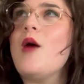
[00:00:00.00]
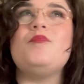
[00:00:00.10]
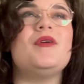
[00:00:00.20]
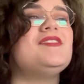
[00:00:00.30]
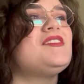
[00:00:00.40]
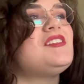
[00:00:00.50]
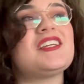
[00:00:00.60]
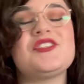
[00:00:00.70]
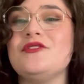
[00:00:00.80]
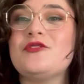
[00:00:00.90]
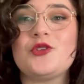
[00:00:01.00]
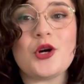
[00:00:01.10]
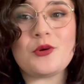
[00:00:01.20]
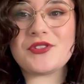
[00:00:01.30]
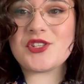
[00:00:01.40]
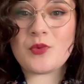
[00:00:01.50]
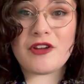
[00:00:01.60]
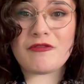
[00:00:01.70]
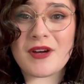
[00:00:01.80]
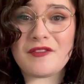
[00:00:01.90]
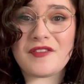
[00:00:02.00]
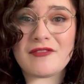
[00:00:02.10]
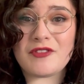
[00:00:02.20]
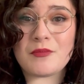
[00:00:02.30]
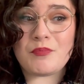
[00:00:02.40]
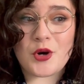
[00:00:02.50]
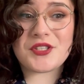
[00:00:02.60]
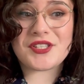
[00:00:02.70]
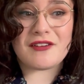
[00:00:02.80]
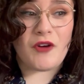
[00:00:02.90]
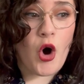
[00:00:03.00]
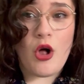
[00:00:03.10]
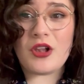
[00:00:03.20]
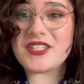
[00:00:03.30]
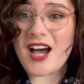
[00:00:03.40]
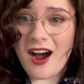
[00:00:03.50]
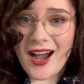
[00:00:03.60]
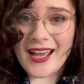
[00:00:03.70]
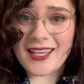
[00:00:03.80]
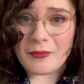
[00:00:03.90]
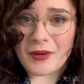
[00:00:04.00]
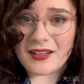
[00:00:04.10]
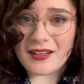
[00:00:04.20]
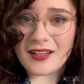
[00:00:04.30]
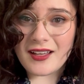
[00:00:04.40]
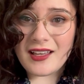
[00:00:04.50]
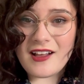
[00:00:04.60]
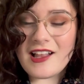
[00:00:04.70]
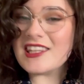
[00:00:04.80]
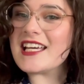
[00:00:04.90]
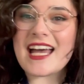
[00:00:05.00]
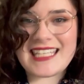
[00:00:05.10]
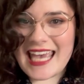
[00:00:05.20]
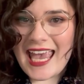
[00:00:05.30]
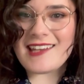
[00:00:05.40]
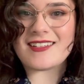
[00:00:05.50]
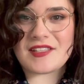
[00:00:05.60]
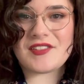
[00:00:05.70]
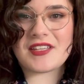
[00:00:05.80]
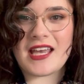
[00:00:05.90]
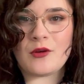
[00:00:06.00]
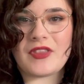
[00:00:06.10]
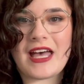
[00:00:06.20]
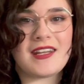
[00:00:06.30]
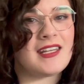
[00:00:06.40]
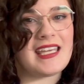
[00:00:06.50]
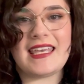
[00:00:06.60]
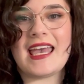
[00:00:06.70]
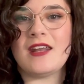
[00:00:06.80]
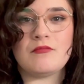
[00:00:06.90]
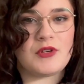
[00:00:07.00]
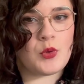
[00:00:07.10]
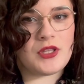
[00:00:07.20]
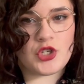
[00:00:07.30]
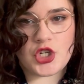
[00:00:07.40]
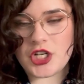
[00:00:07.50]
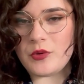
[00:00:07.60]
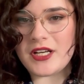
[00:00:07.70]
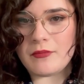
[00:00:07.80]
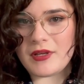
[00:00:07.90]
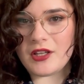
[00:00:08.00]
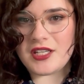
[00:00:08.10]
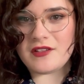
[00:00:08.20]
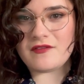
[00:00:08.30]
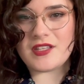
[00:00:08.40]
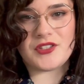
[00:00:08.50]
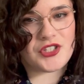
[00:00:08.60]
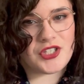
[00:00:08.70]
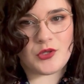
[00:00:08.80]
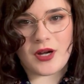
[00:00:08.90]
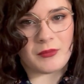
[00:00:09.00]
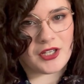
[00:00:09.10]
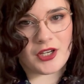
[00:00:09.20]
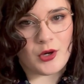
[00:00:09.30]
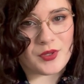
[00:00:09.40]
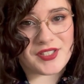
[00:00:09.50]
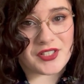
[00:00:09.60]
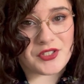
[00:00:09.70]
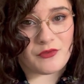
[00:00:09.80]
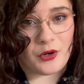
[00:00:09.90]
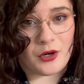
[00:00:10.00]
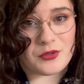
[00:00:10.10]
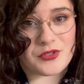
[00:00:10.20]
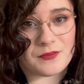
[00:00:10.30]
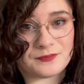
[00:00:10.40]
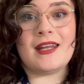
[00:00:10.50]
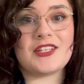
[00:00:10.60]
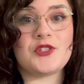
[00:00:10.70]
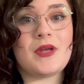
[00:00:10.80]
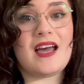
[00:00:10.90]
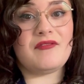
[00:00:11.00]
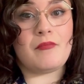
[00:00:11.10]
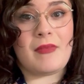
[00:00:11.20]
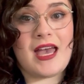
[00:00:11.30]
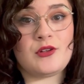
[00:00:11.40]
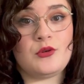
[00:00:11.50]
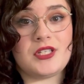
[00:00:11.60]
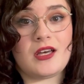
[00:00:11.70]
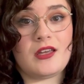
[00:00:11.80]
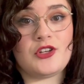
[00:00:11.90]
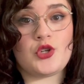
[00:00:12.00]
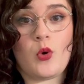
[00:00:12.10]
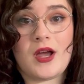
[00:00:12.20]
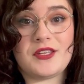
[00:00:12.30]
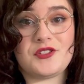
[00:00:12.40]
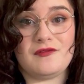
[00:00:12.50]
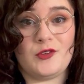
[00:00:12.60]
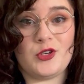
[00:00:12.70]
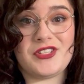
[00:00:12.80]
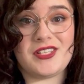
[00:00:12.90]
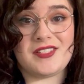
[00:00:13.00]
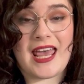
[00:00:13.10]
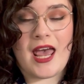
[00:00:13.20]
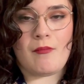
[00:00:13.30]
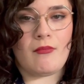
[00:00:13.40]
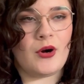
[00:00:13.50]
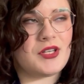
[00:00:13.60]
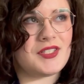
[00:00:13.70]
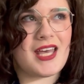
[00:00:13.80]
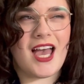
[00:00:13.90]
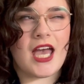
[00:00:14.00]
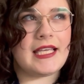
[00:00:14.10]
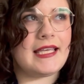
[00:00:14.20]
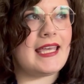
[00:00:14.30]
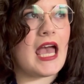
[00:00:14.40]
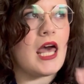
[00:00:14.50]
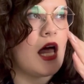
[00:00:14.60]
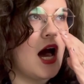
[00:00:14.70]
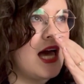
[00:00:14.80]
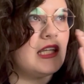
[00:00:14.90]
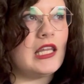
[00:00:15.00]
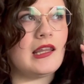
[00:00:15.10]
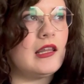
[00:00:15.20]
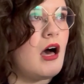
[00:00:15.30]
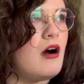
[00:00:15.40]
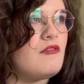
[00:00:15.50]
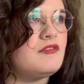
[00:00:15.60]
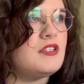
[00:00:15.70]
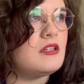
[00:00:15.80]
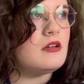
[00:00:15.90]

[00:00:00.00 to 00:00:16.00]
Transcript: but Six of Crows is one of my favorite books of all time. Like, I can't discount that. And again, between the sheer readability of these two, I'm gonna go with Six of Crows. Next, we have The Man Who Died Twice versus Embers. Again, I loved